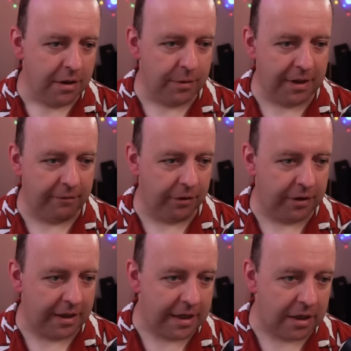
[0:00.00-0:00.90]
So we can have a look at
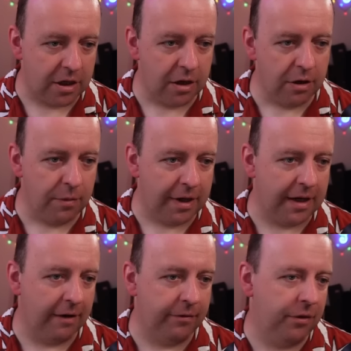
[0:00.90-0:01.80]
the E Q, we can
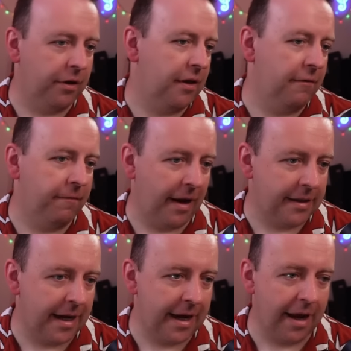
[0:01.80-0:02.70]
have a look at the
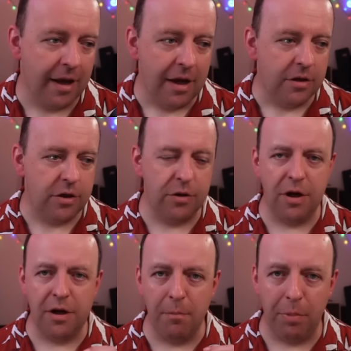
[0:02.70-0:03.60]
effects here, so you
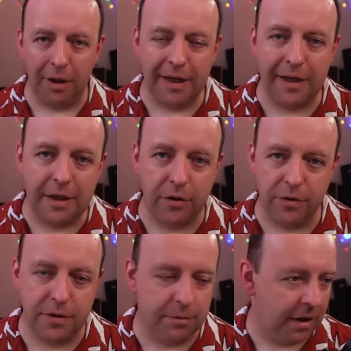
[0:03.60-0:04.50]
can completely
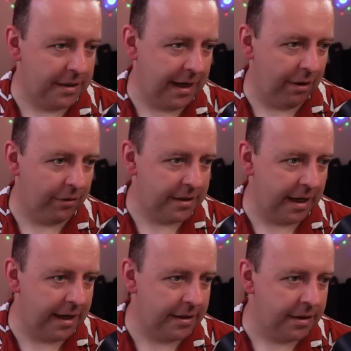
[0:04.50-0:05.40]
customize how this
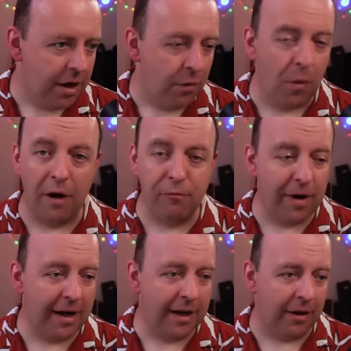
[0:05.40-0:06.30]
is. What I
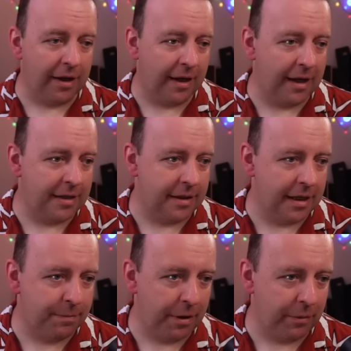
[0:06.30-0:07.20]
really like is
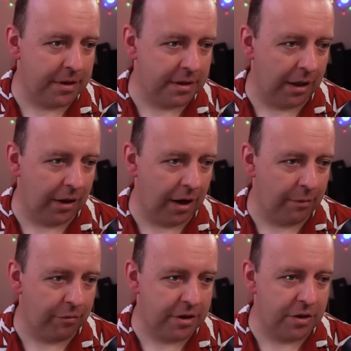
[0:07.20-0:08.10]
this bit, which is the
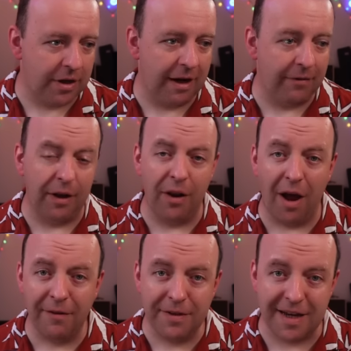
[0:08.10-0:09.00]
library, so you can have a
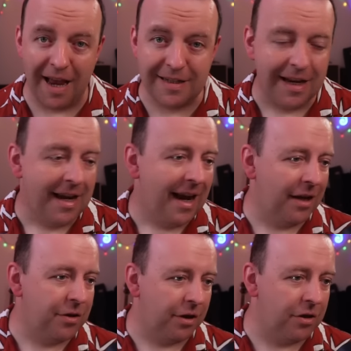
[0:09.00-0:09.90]
live set
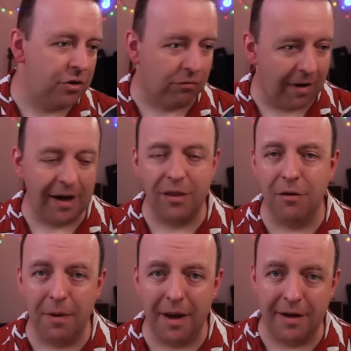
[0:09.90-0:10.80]
and you can drag
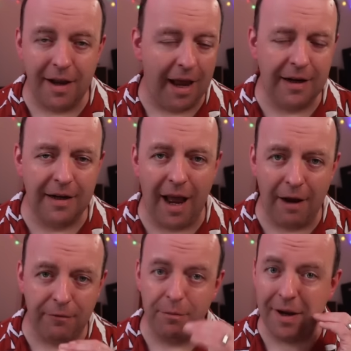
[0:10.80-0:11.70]
them in and then
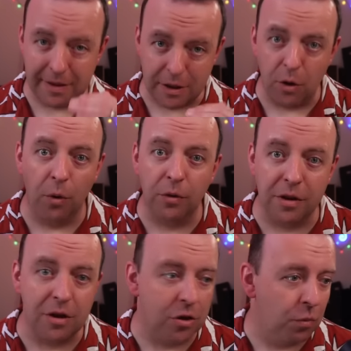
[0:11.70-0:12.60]
have them in the order
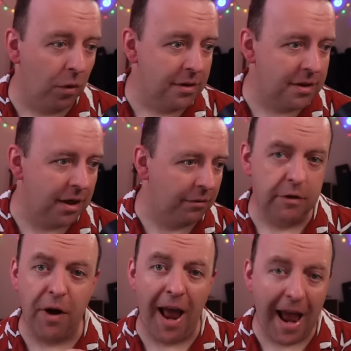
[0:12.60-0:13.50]
that you want to.
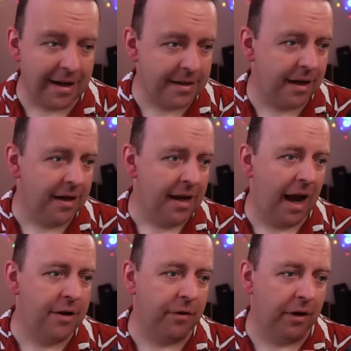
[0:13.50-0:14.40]
You've got editor
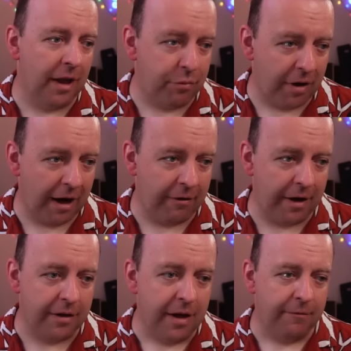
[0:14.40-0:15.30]
and you've got
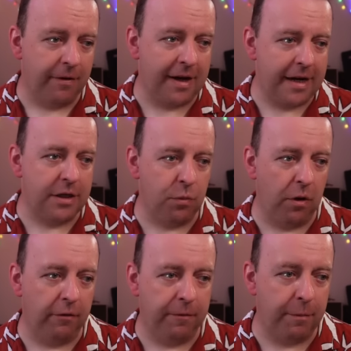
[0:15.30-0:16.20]
librarian for each
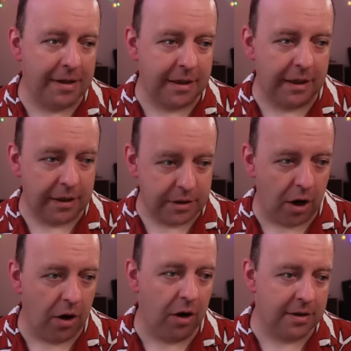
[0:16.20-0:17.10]
one, for basically
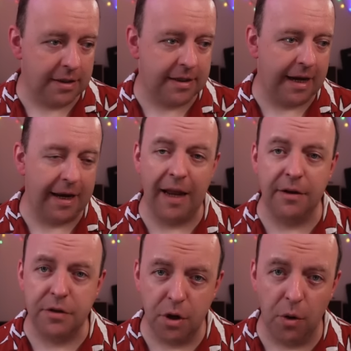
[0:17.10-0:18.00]
guitar, sing
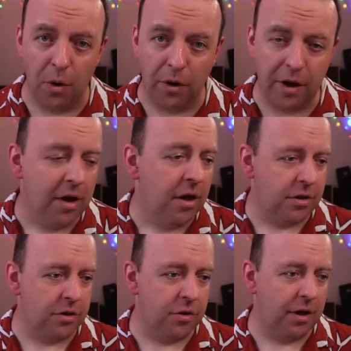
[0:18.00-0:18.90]
and talk,
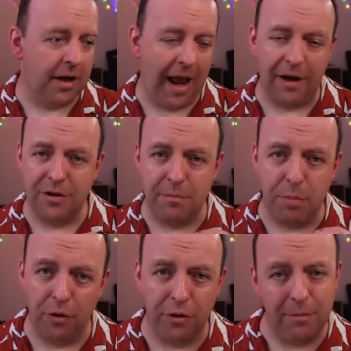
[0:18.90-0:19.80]
so you can actually
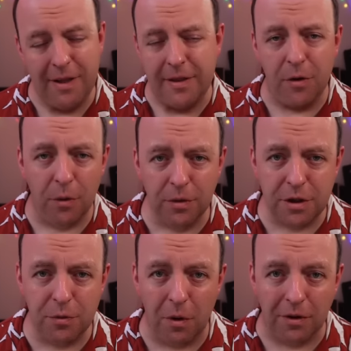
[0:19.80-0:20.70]
put them in the order
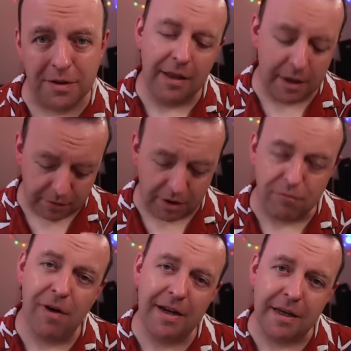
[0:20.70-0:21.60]
you want, and then you've got it
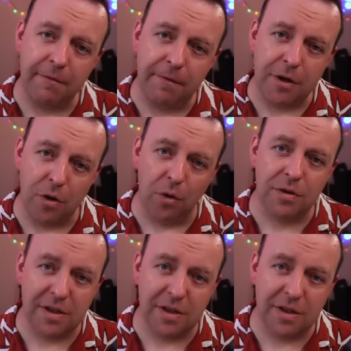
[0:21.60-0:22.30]
ready for your